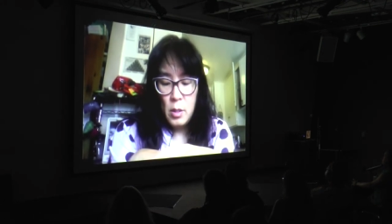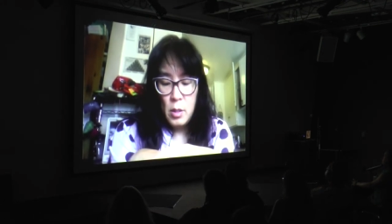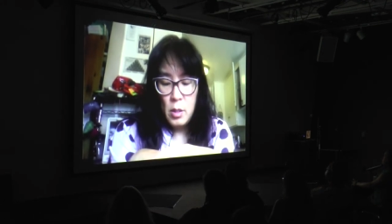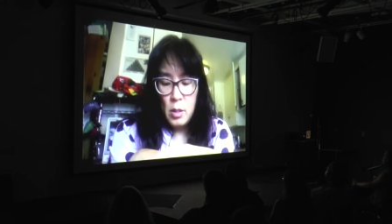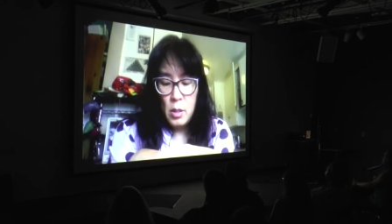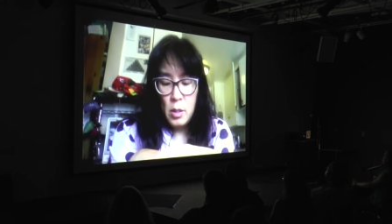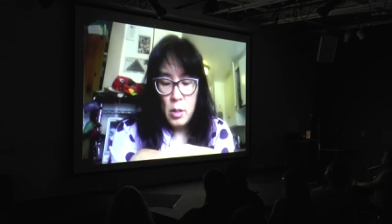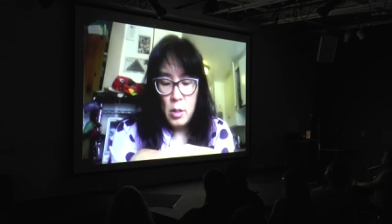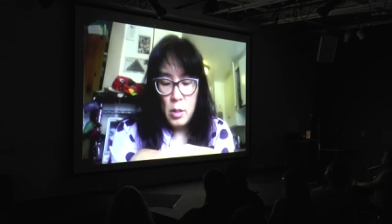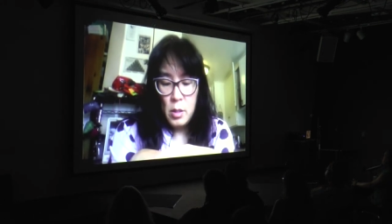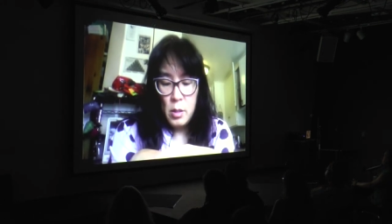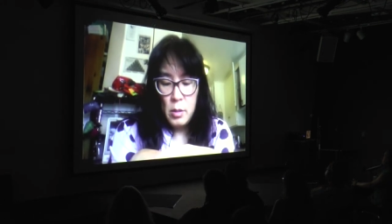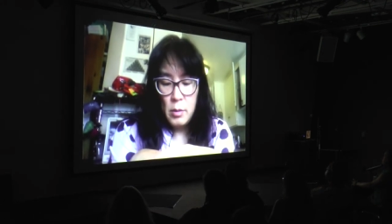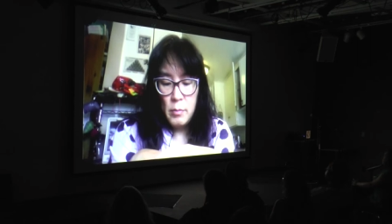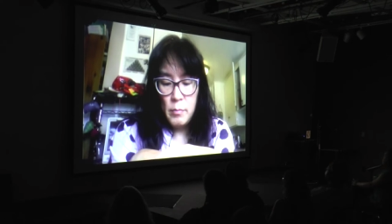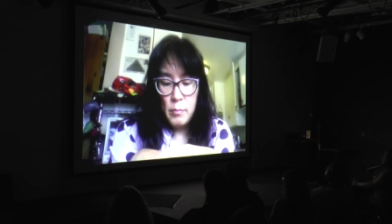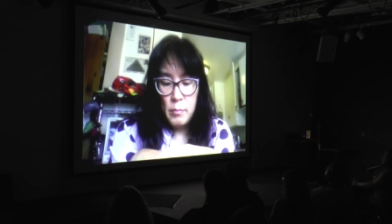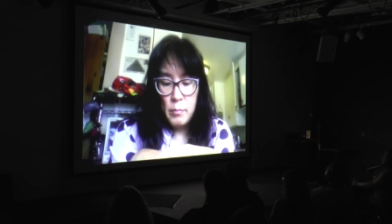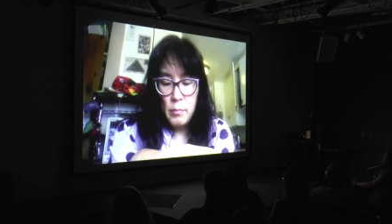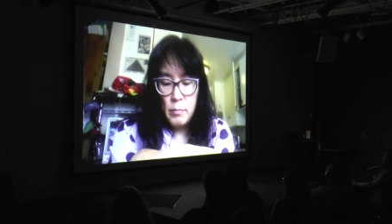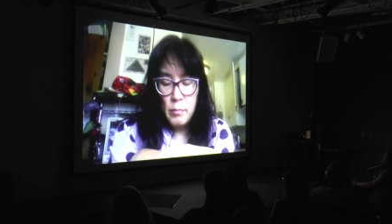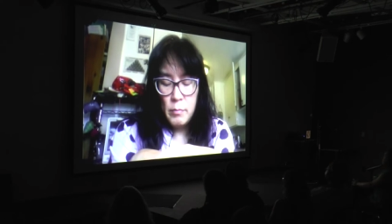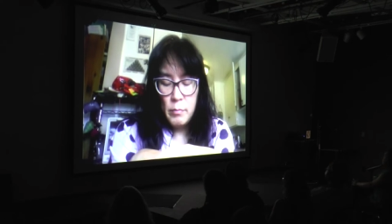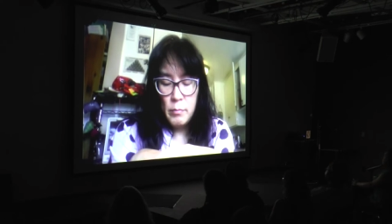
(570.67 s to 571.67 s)
Um,
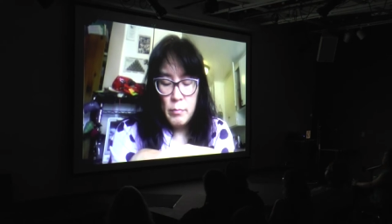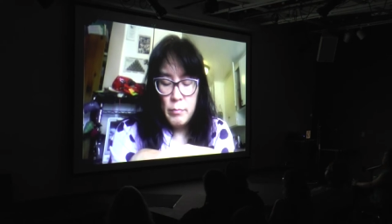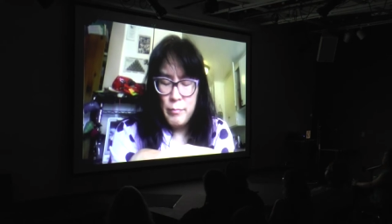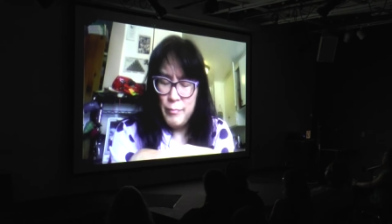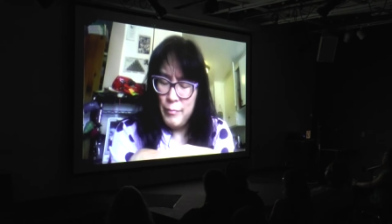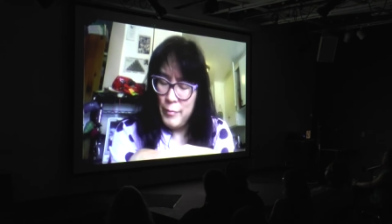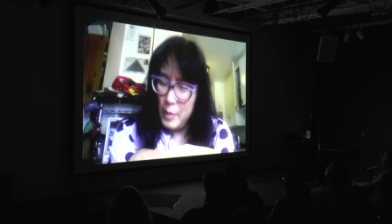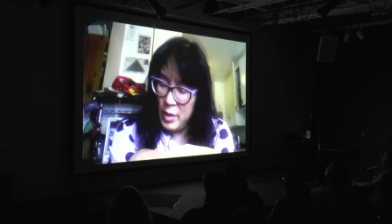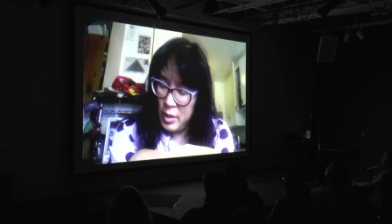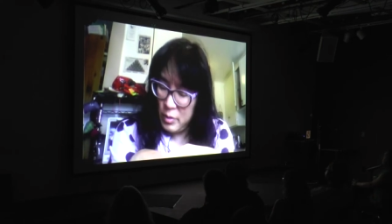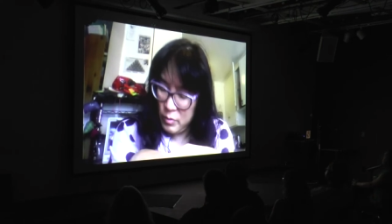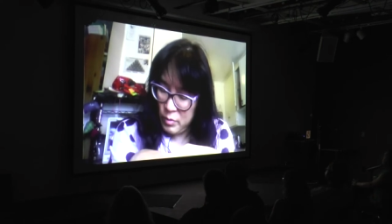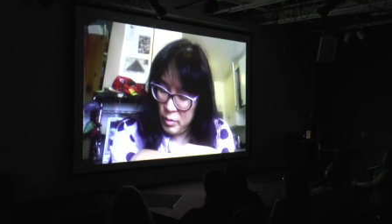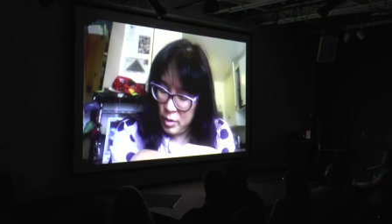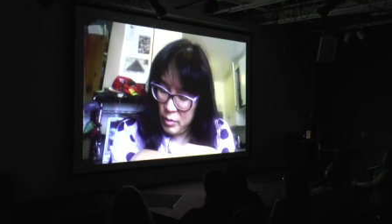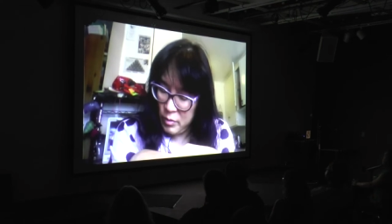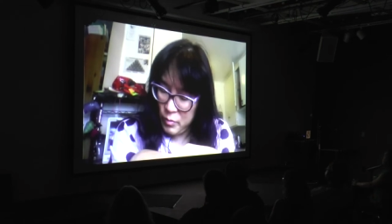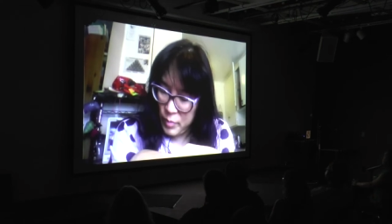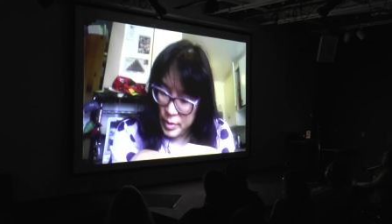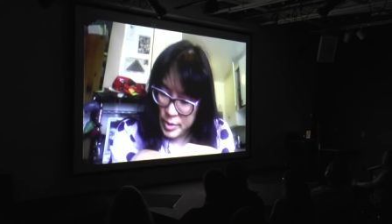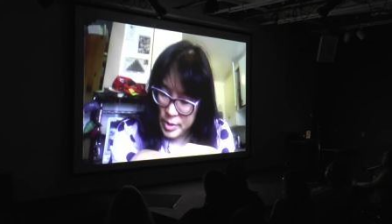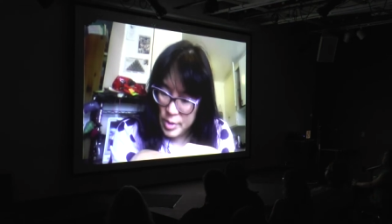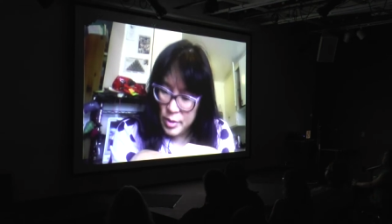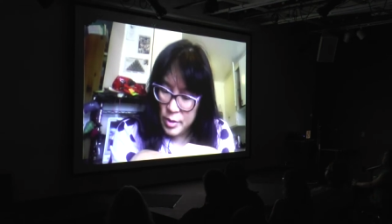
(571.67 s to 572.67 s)
it, it
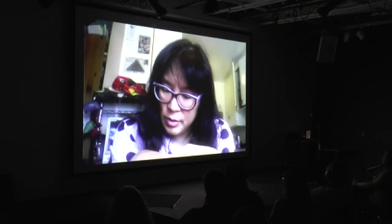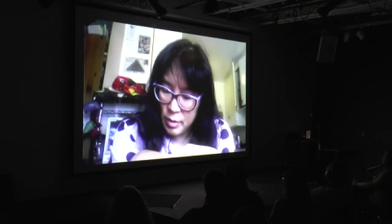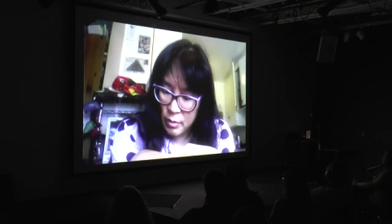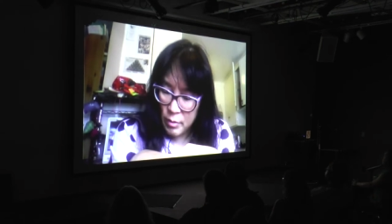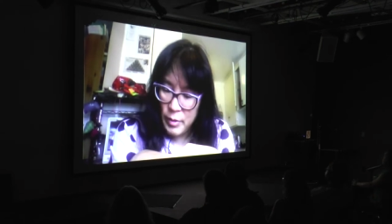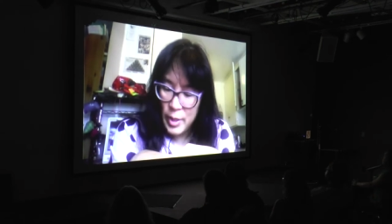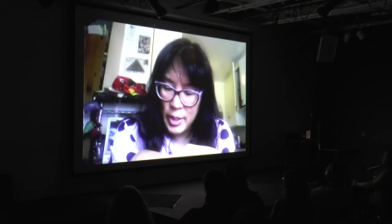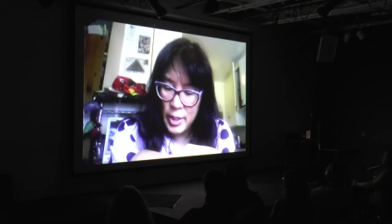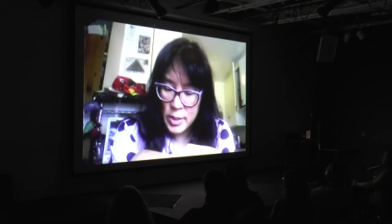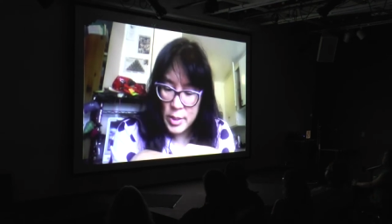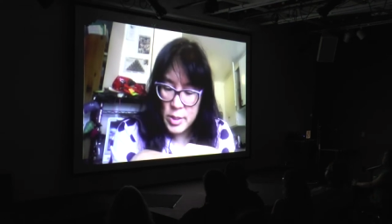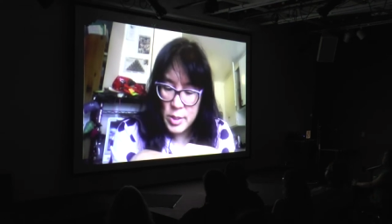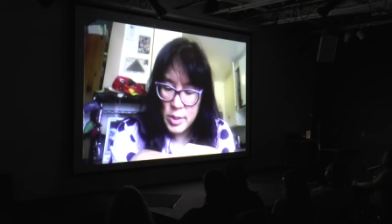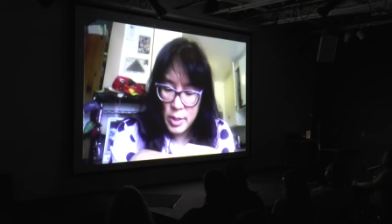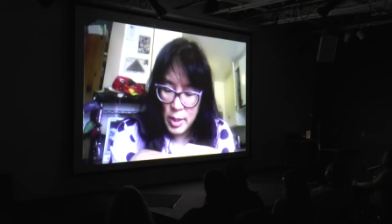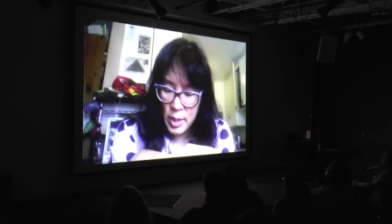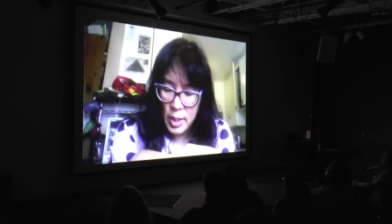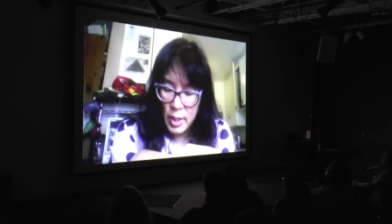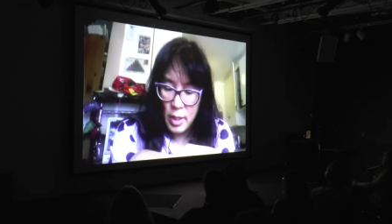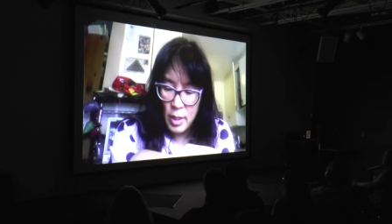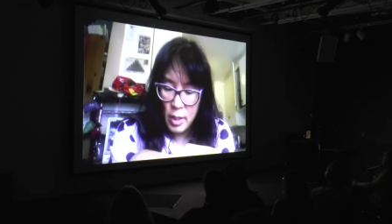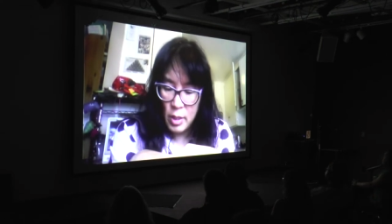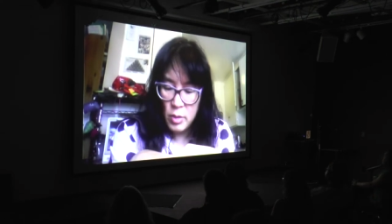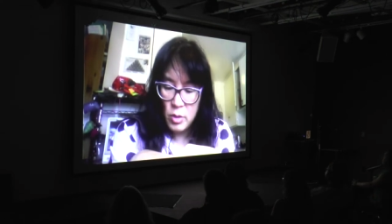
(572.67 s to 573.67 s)
wasn't the greatest
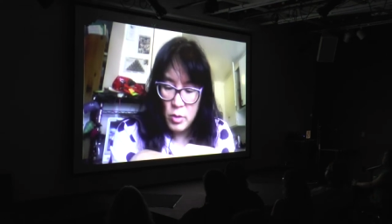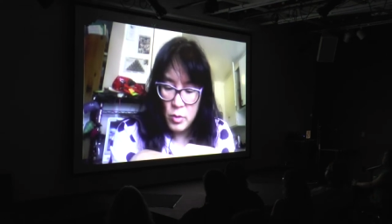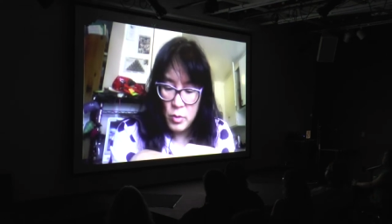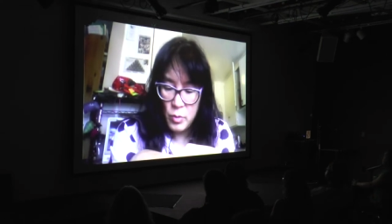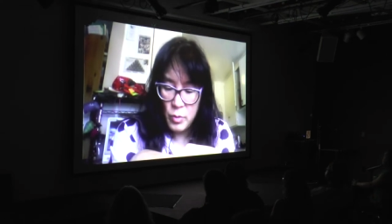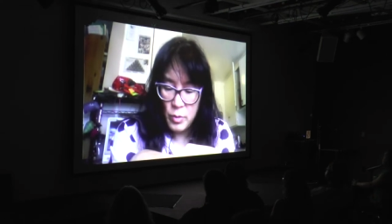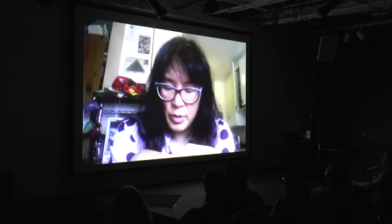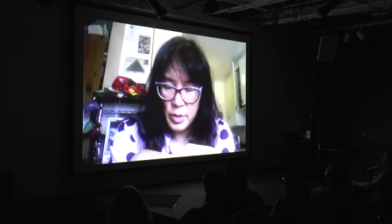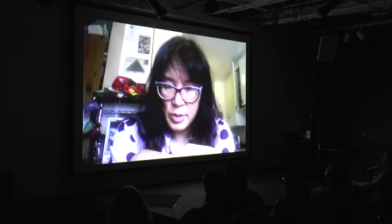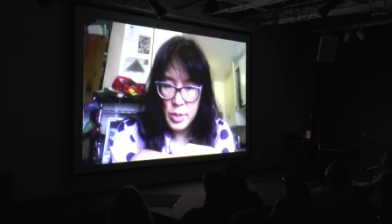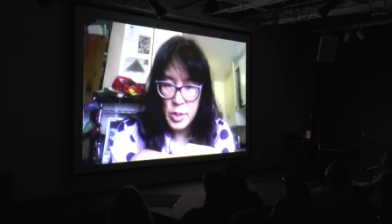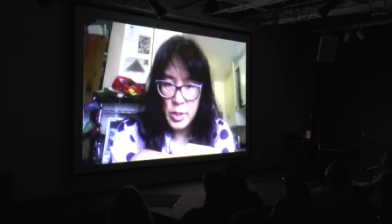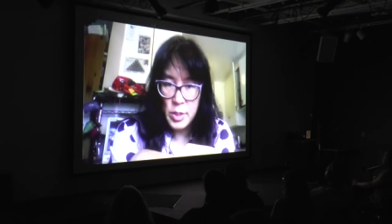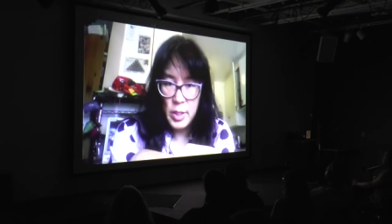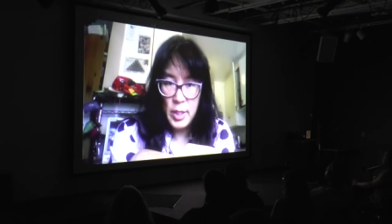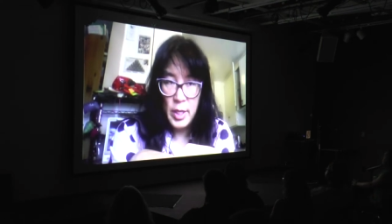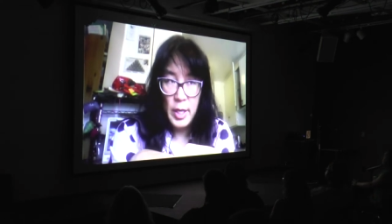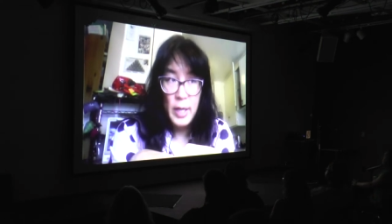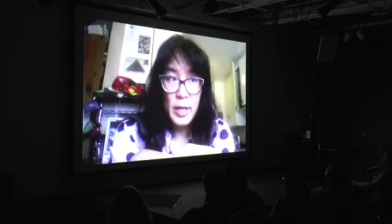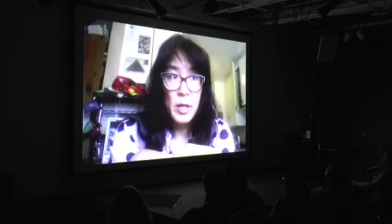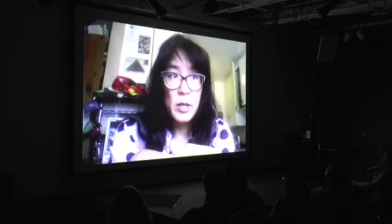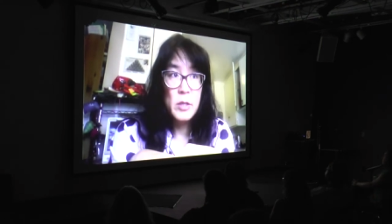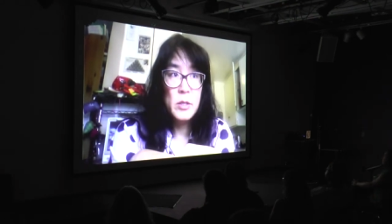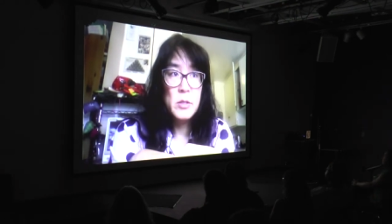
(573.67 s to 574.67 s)
thing towards the
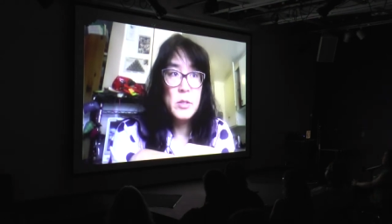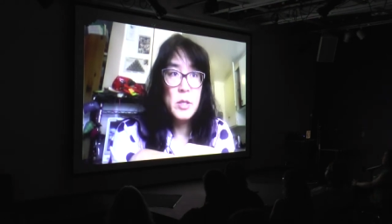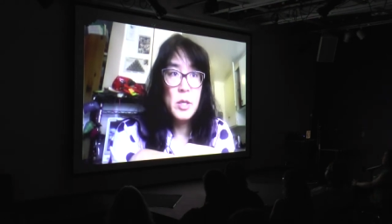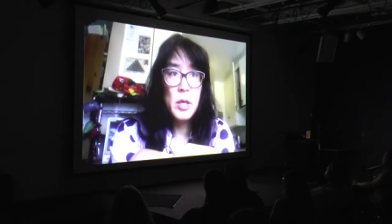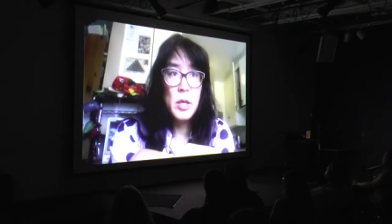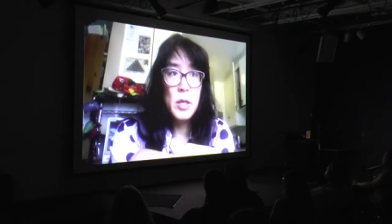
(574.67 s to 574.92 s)
end.